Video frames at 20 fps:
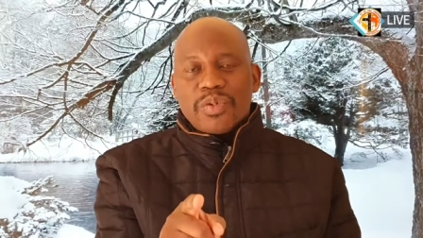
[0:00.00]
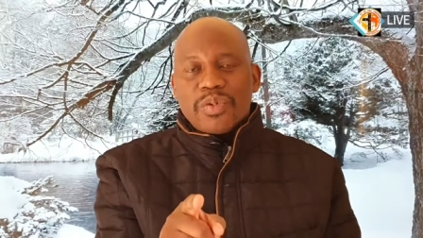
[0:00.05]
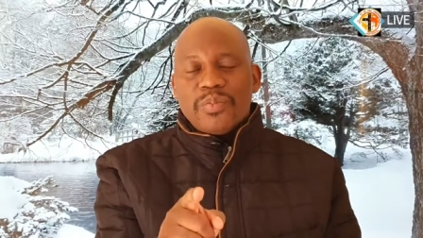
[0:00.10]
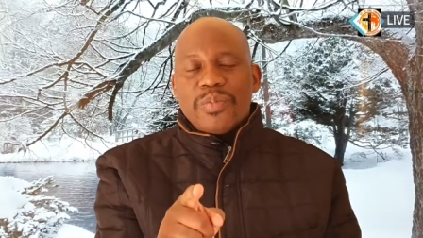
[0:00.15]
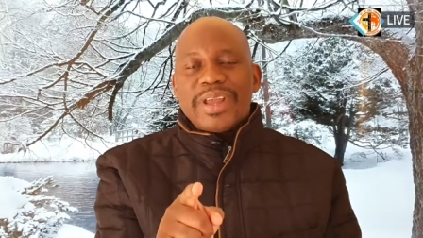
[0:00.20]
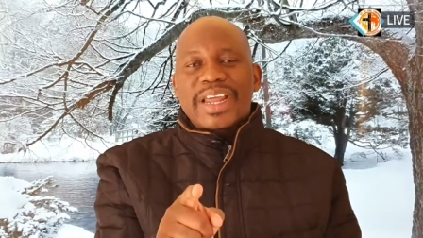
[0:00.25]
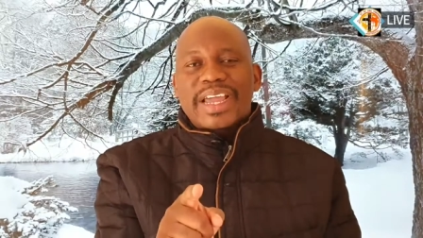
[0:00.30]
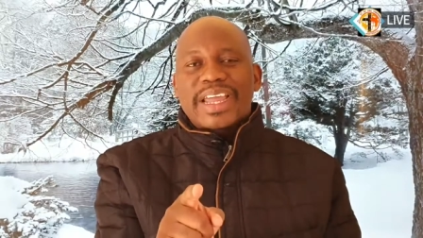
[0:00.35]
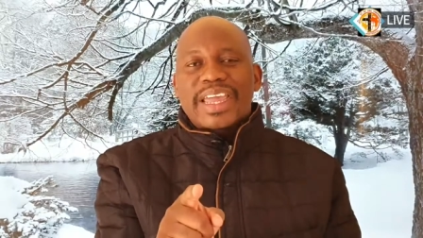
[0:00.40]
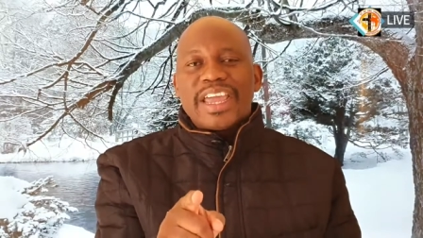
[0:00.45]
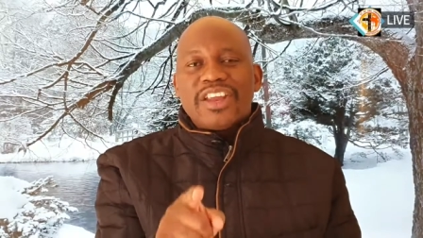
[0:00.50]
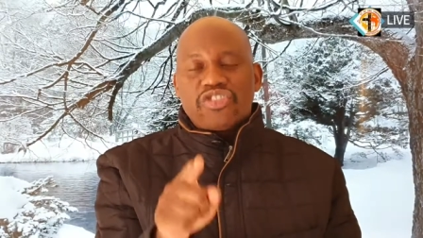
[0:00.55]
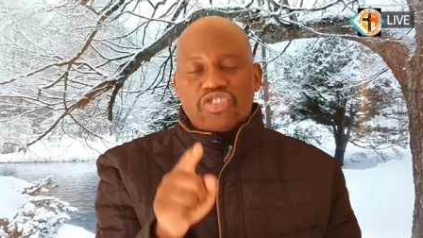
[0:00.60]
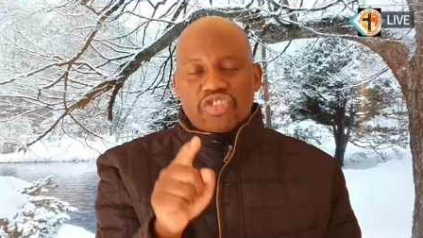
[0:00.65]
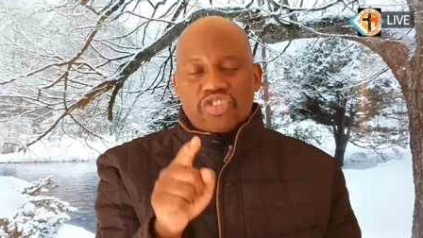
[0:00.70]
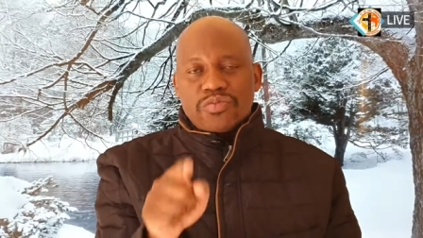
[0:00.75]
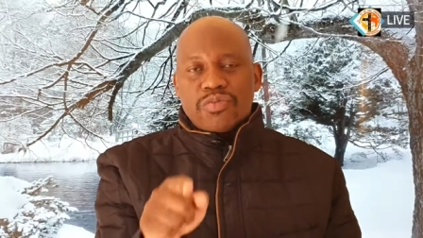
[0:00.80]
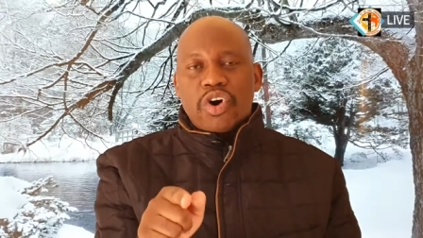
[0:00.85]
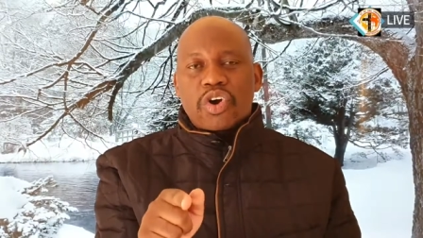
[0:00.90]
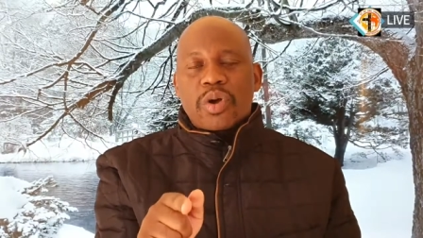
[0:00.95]
meet again
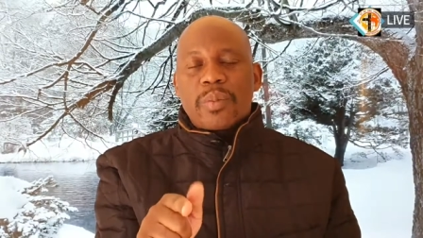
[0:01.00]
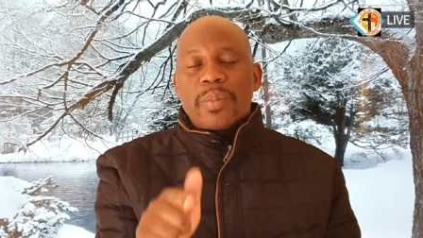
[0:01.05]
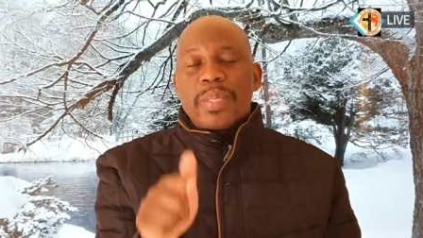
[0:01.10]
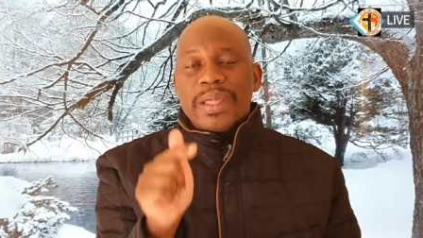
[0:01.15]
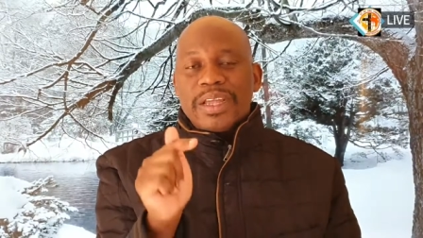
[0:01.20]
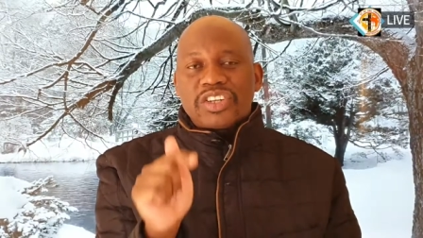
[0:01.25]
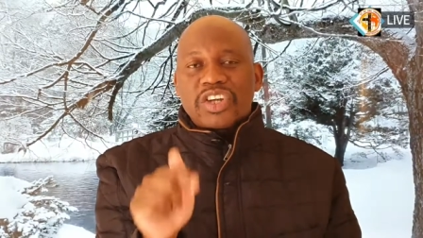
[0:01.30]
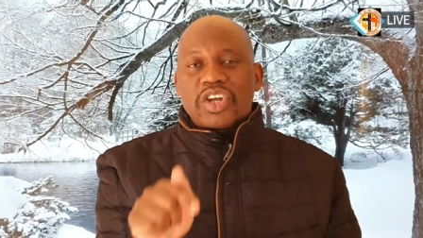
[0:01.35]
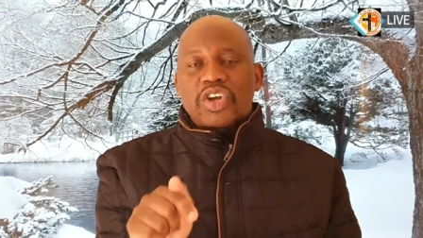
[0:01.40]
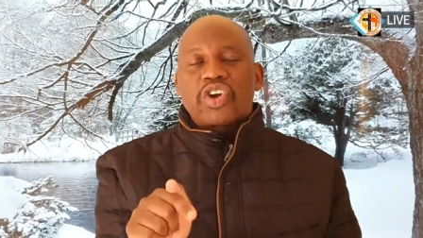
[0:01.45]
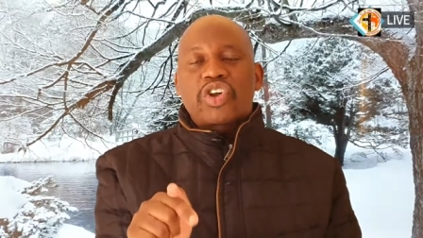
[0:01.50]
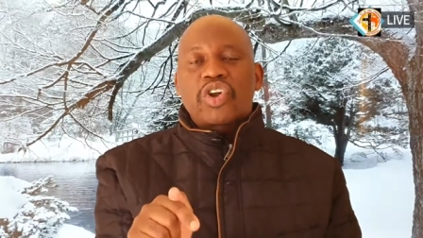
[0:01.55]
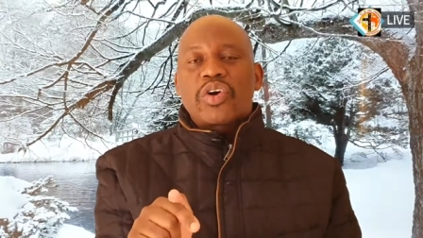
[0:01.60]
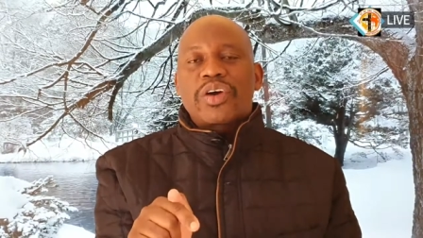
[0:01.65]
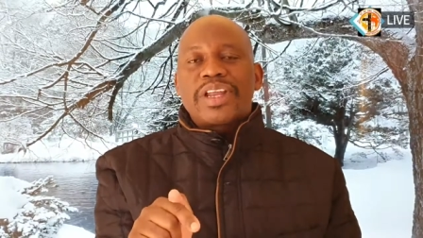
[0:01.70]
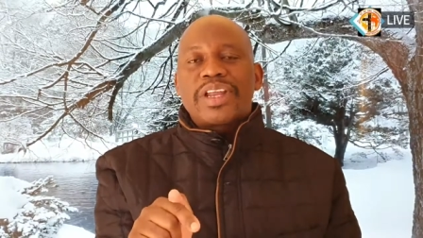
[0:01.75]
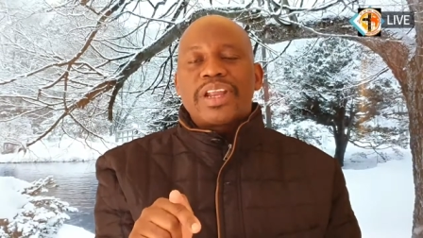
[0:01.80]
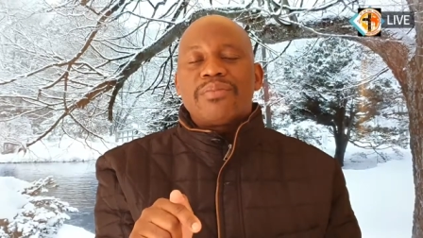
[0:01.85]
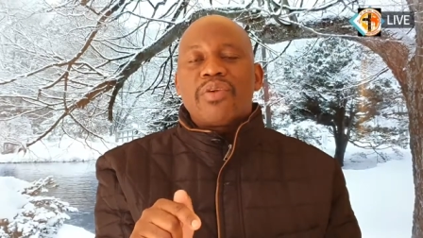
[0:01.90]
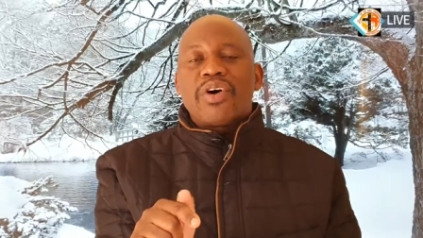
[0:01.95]
tomorrow, 10
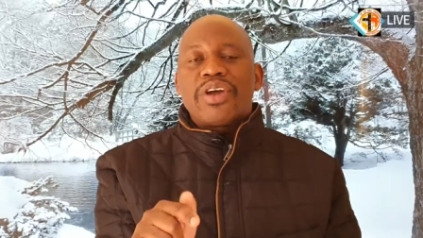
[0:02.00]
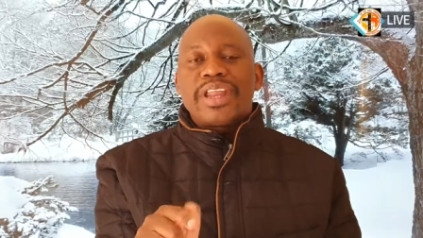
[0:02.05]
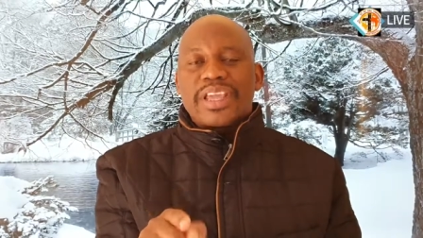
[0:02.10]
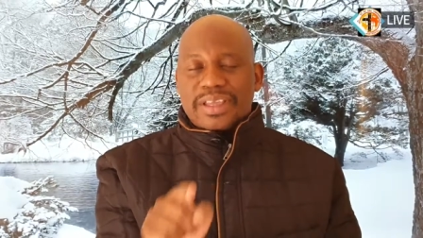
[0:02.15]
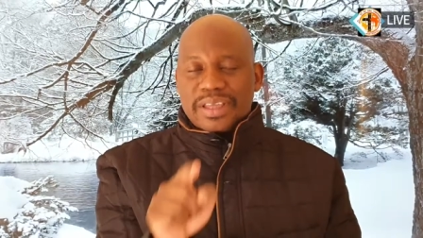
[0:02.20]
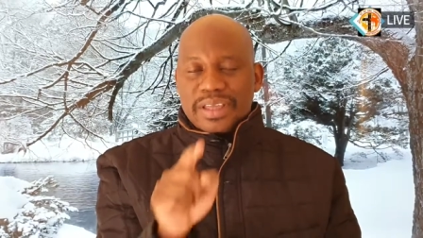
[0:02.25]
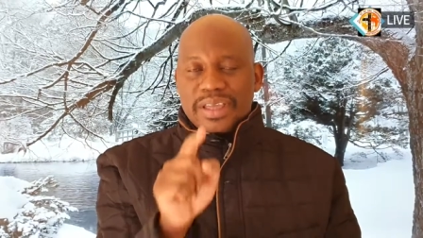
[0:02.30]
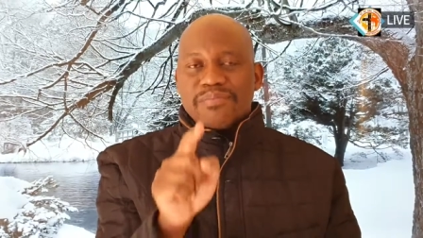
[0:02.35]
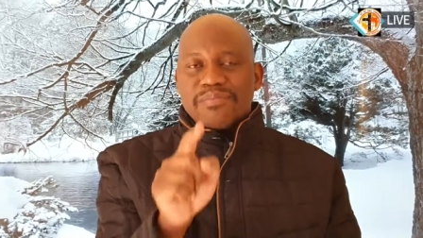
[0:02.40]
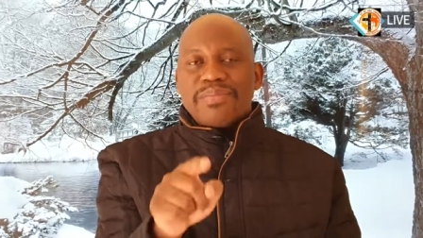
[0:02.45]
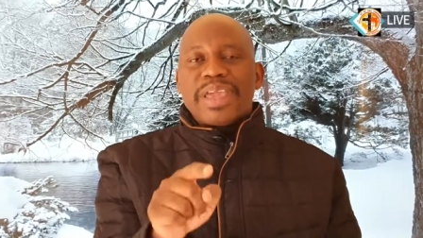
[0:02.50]
o'clock in the morning.